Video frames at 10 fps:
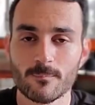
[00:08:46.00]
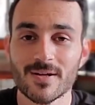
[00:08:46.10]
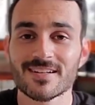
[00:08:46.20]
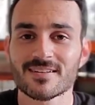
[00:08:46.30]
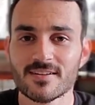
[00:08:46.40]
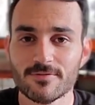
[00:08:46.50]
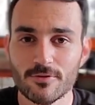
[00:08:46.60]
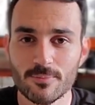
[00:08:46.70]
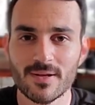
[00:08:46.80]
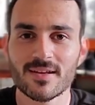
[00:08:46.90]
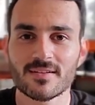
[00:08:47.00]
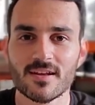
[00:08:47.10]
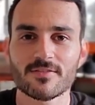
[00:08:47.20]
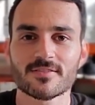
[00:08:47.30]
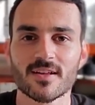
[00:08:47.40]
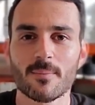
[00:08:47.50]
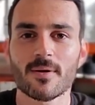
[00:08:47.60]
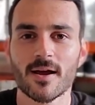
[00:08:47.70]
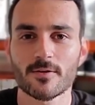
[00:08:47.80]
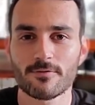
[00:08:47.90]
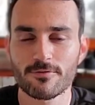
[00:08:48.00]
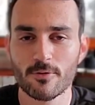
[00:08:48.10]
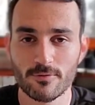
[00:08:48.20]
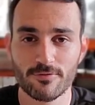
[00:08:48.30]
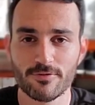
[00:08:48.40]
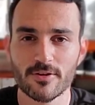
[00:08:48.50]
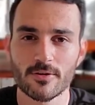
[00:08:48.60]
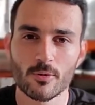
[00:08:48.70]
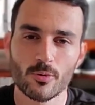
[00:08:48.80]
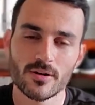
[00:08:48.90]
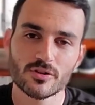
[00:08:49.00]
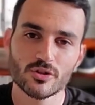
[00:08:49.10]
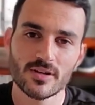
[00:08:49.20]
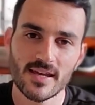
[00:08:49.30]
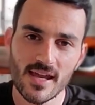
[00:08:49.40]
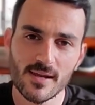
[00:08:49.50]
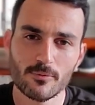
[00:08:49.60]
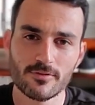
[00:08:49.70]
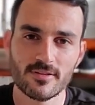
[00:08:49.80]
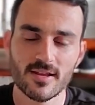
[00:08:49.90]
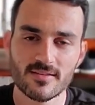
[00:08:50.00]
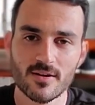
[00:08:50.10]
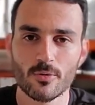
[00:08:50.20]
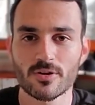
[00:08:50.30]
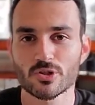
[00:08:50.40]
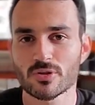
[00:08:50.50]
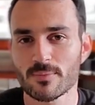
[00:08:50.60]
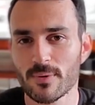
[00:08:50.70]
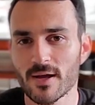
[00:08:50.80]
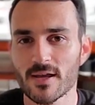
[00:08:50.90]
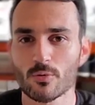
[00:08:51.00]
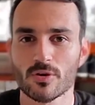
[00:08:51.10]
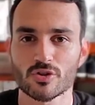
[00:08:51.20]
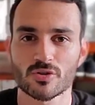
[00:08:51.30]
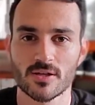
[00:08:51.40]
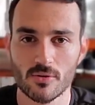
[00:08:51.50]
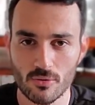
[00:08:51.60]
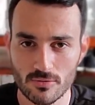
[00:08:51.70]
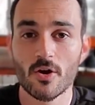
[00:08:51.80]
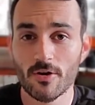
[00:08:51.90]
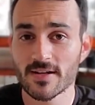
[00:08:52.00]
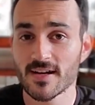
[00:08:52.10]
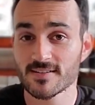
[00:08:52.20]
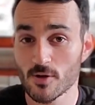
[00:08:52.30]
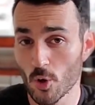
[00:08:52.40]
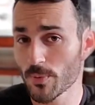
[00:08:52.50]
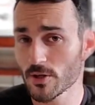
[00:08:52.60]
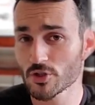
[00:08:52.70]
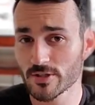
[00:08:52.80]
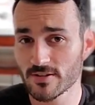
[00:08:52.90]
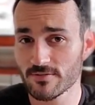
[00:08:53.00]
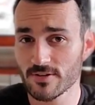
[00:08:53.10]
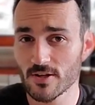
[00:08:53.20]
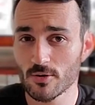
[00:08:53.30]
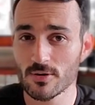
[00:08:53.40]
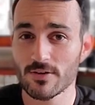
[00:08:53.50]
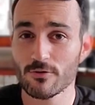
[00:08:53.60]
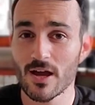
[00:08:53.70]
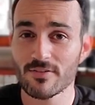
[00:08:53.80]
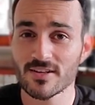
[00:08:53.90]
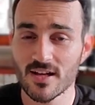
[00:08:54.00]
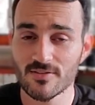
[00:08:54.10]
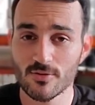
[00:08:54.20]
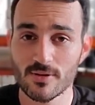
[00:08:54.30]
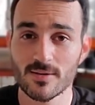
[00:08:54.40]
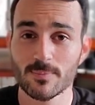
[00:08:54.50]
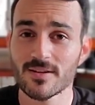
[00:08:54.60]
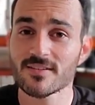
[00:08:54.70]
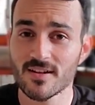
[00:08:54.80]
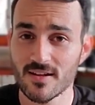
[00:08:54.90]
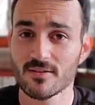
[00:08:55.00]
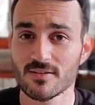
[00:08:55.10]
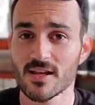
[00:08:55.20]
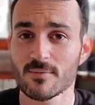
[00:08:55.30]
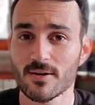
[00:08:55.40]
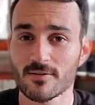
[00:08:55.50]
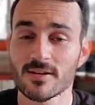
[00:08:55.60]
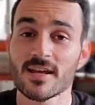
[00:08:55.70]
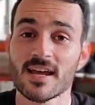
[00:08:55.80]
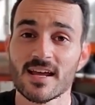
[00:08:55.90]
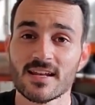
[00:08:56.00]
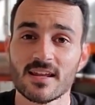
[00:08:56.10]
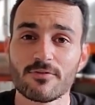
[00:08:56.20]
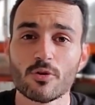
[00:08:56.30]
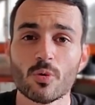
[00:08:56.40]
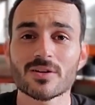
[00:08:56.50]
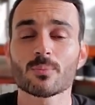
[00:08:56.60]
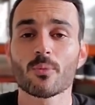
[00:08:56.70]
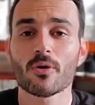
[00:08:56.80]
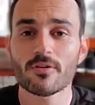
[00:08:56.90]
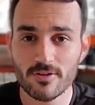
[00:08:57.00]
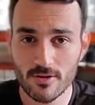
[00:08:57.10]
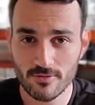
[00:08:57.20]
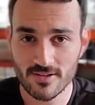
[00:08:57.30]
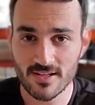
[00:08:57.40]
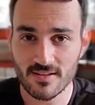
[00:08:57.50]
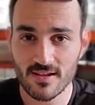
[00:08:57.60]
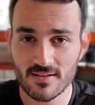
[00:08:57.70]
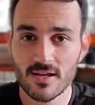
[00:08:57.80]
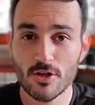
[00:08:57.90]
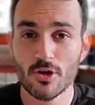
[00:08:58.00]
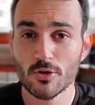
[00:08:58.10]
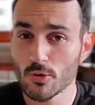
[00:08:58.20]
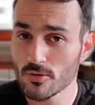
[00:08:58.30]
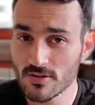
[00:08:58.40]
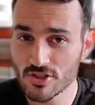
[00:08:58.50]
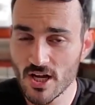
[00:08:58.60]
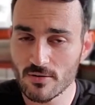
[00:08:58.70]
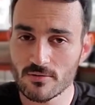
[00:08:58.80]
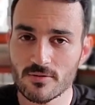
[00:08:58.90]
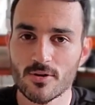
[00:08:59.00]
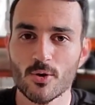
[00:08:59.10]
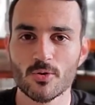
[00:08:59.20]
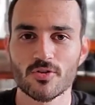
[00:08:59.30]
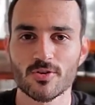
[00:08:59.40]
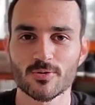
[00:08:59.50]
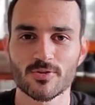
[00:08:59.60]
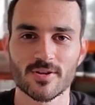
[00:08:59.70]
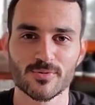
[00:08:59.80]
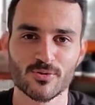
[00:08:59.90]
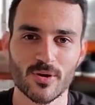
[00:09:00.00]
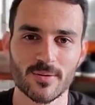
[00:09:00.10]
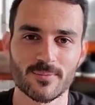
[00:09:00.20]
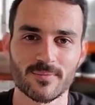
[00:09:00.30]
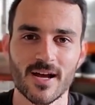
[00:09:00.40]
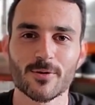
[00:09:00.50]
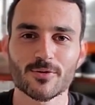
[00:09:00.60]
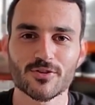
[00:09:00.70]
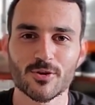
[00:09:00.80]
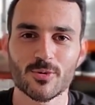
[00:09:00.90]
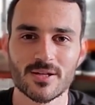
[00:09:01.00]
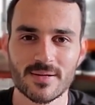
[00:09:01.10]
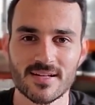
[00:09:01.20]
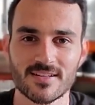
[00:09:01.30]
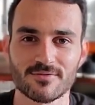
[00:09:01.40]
but at least for me it gives some kind of a figure. Where should I aim with Tesla, where should I buy, and where should I hold? Alright guys, I hope you enjoyed this video. If you haven't done so yet, please click on the like button, and if you want more videos like that and you are new to the channel, consider to subscribe. I will see you in my next